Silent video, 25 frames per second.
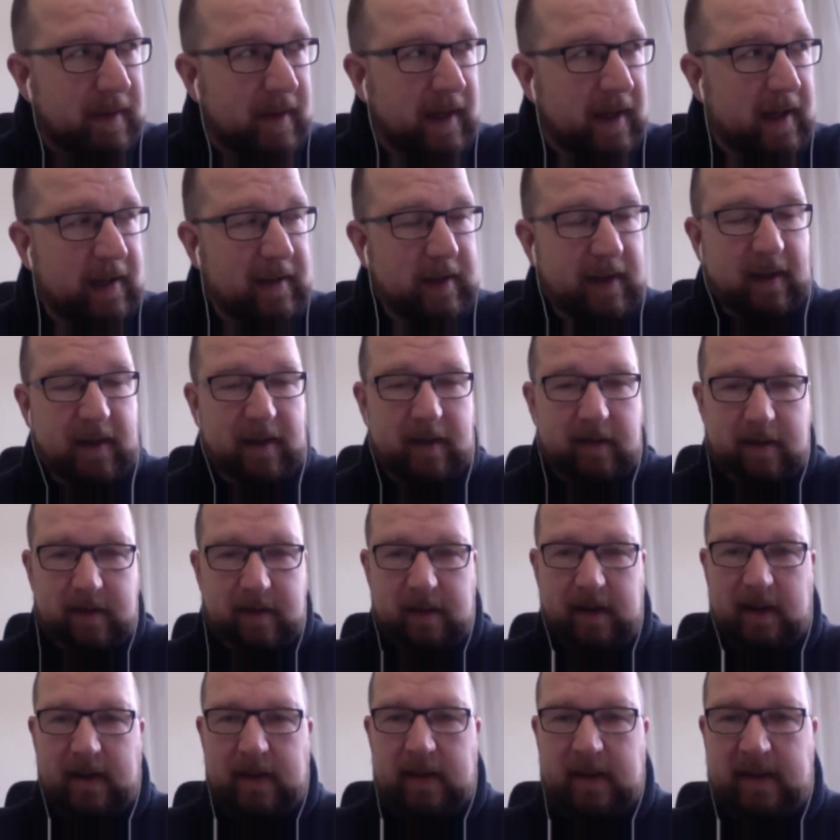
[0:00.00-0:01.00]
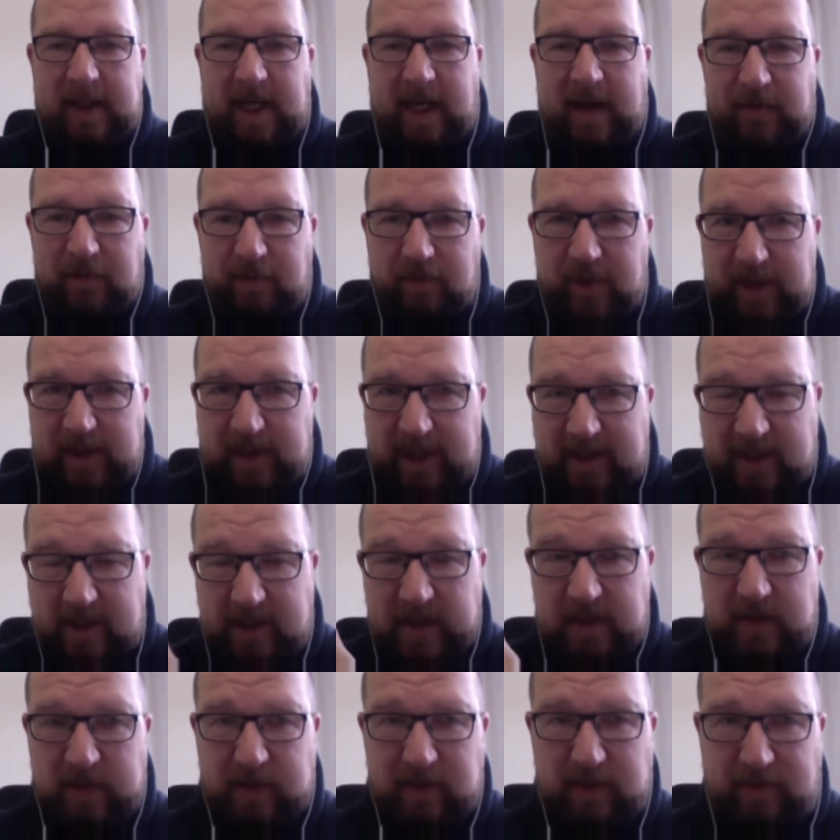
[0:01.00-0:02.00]
And then the cavalry
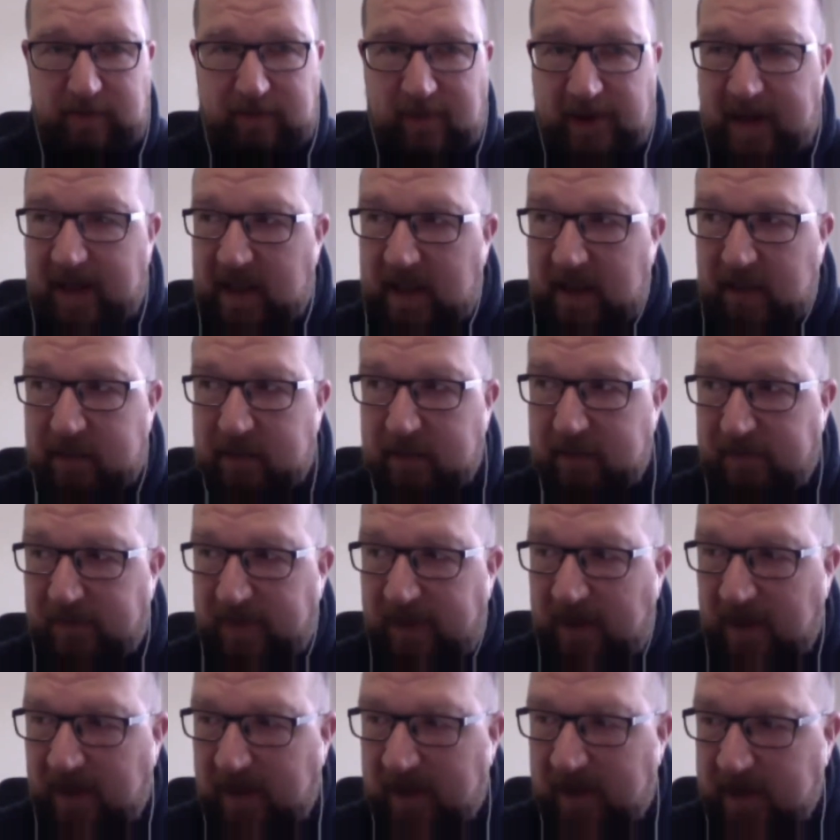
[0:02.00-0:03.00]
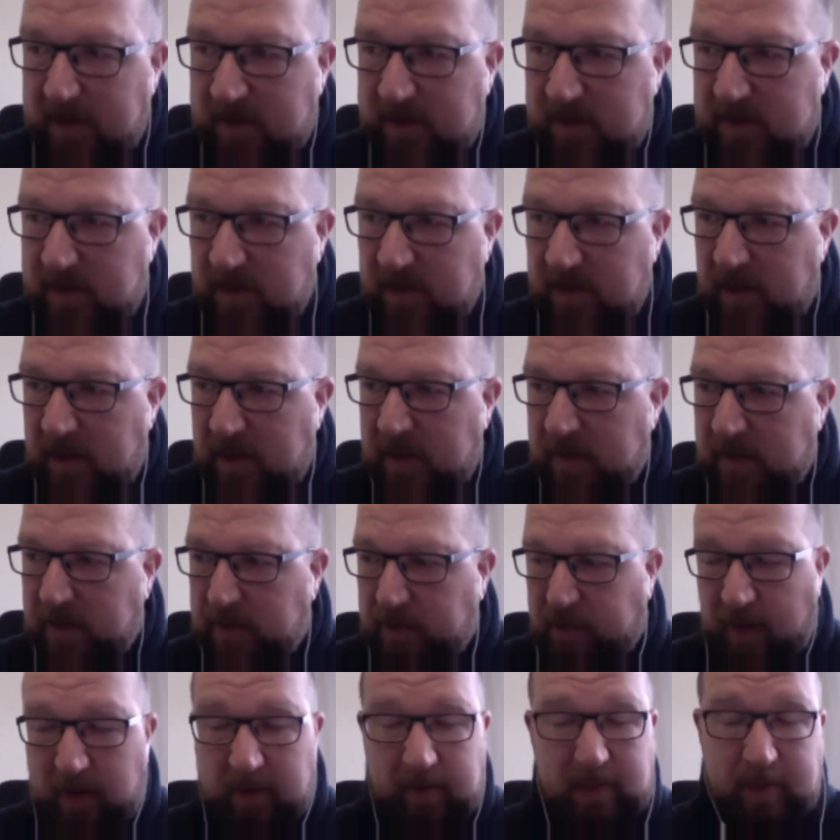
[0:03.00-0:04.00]
gets into the flank of a phalanx
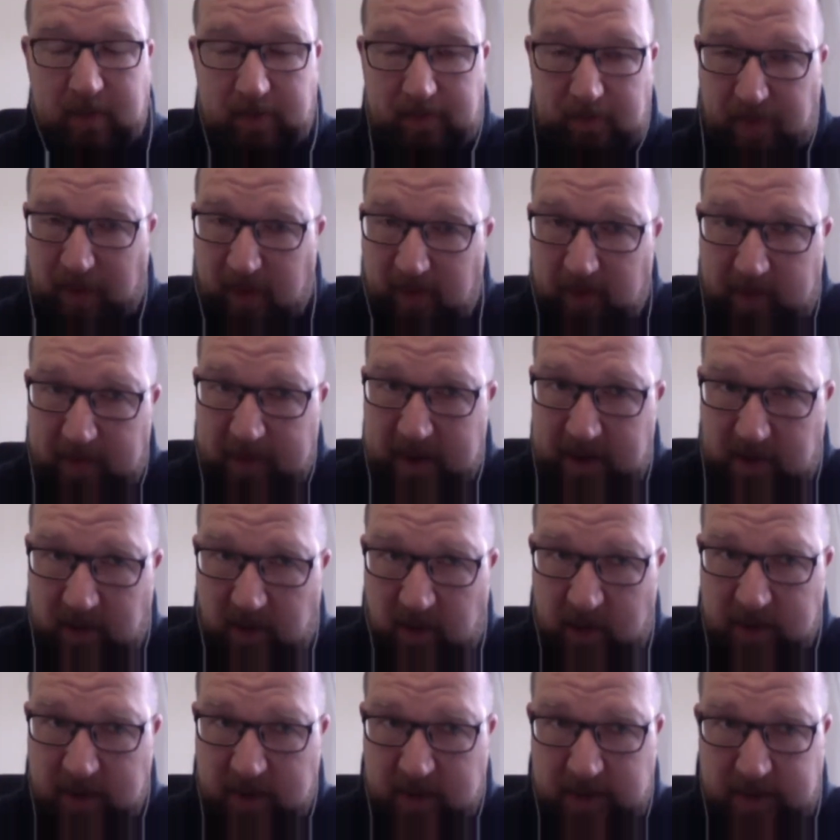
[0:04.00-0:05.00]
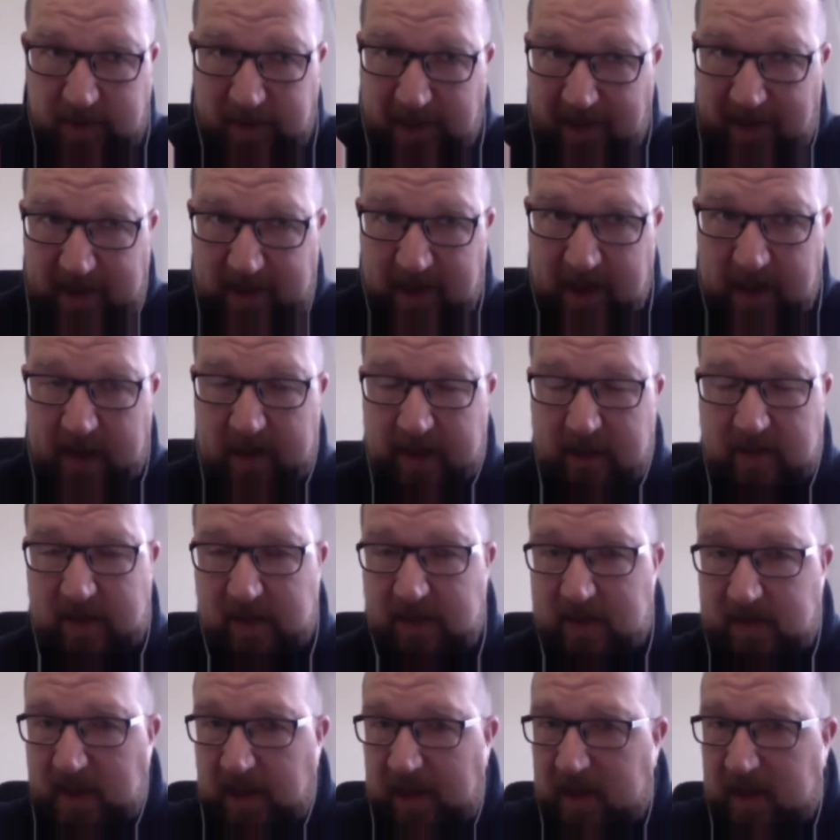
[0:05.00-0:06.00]
and probably causes panic. And as
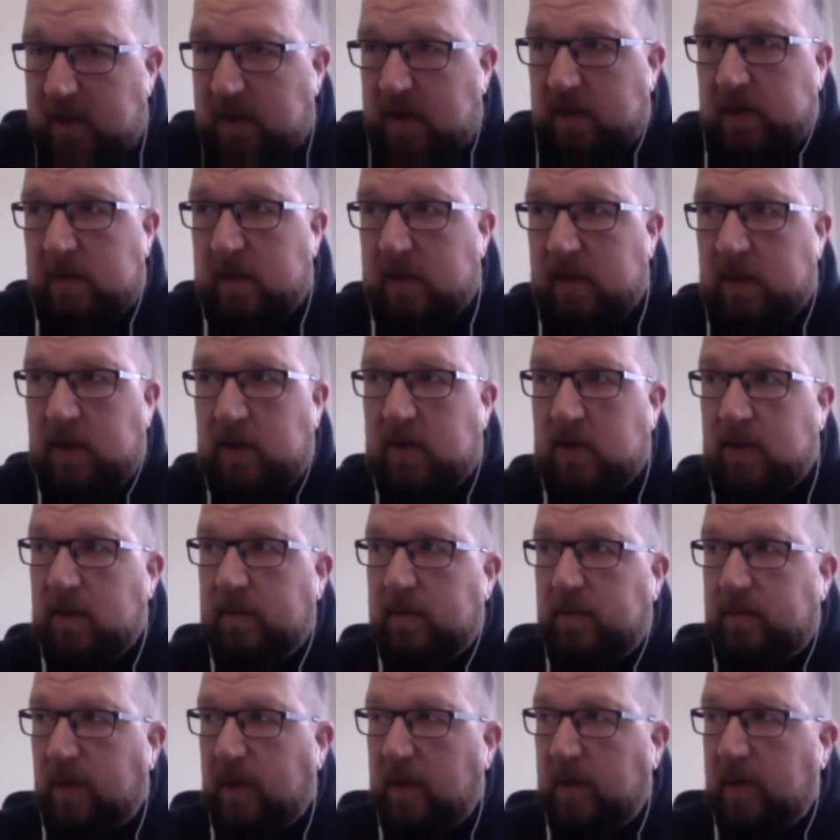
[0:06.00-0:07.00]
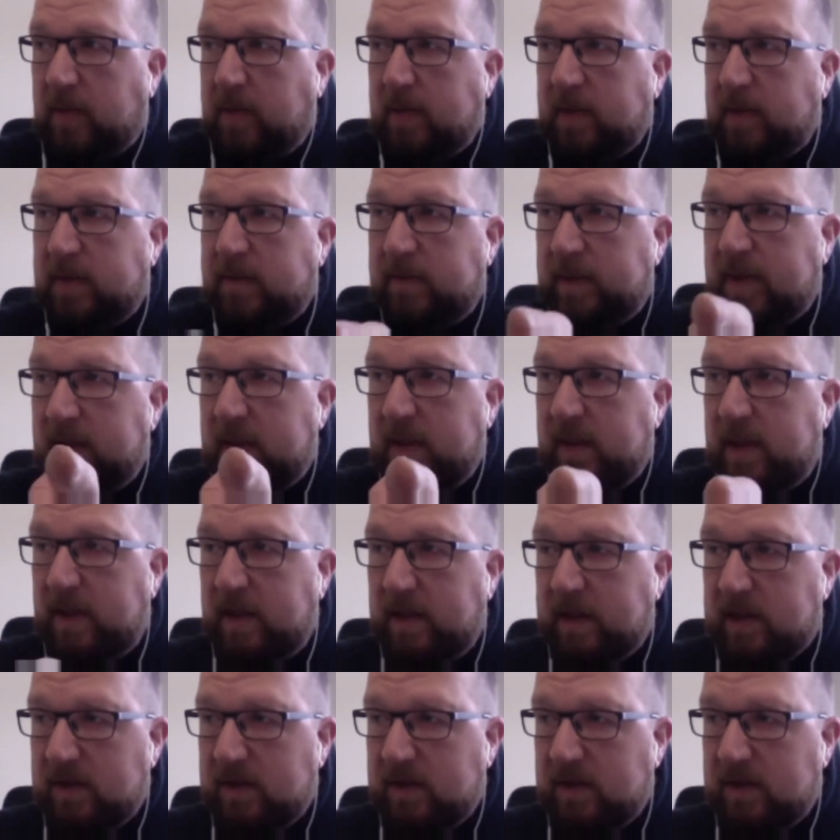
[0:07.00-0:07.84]
I said, you can probably be